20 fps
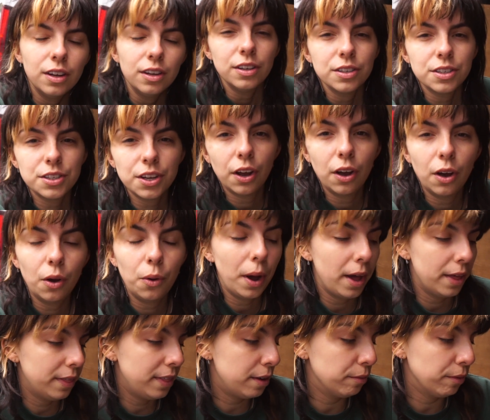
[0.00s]
So
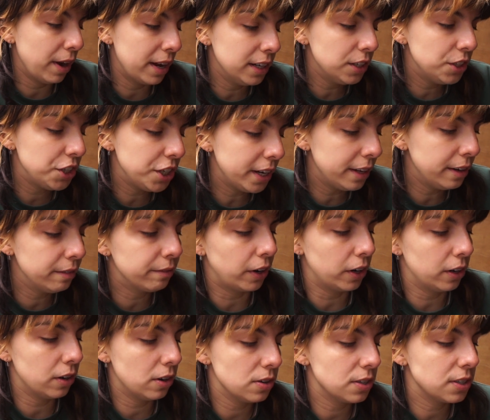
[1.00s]
the Renogy
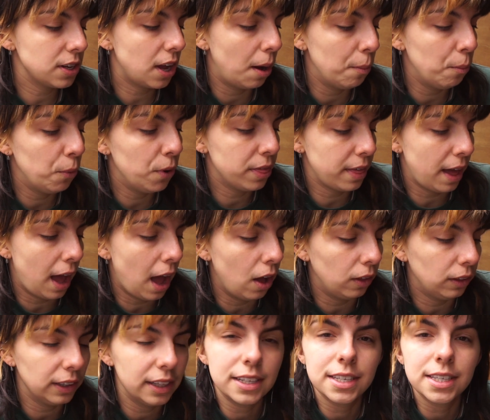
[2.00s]
inverters come with
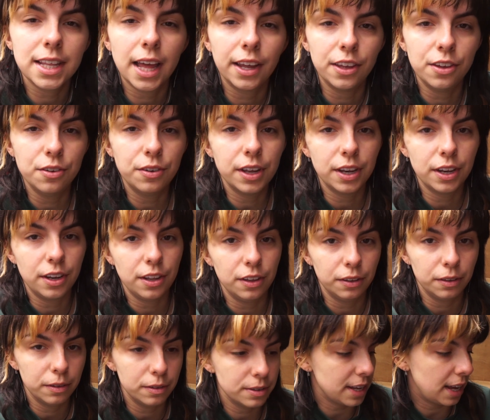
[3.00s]
outlets that you can
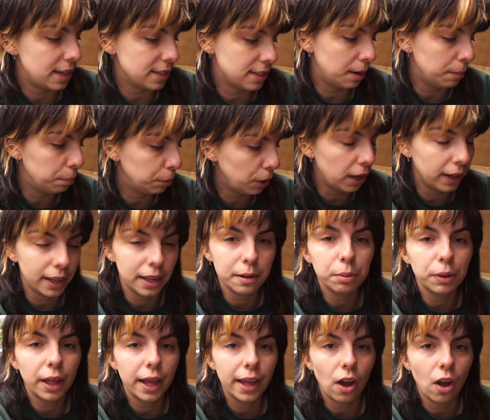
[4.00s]
use as a plug and
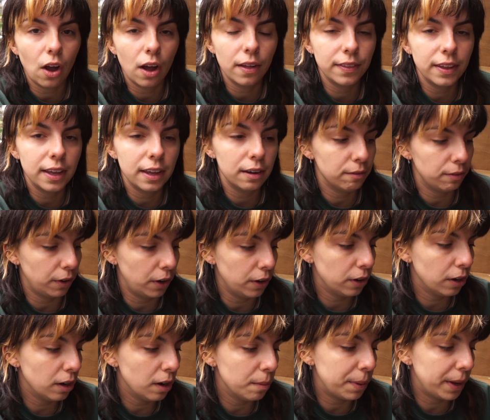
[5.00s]
play on the
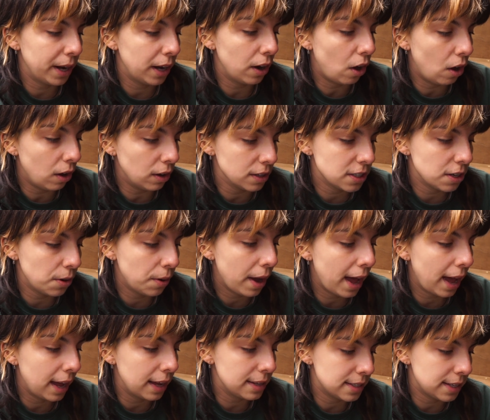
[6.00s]
inverter, but it also
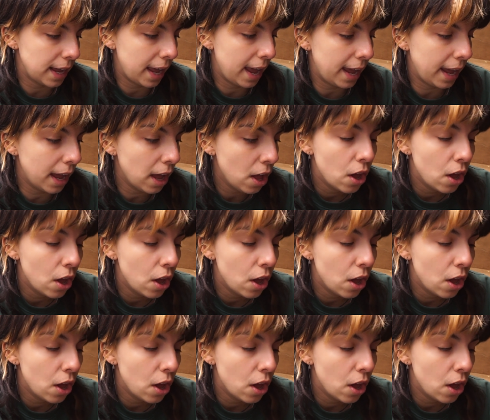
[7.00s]
has a